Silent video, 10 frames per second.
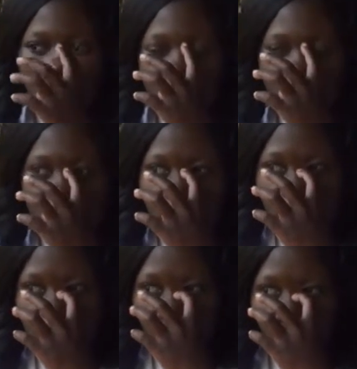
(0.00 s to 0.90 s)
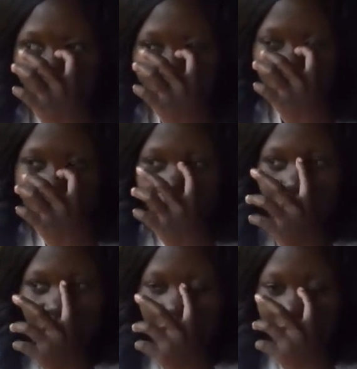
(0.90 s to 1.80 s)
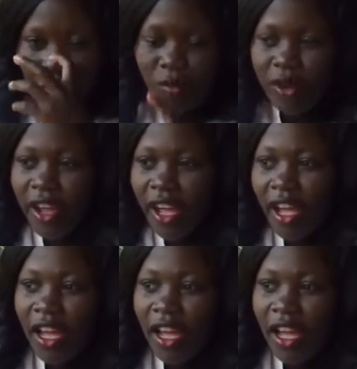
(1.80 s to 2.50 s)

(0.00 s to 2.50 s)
Actually, I was moving somewhere,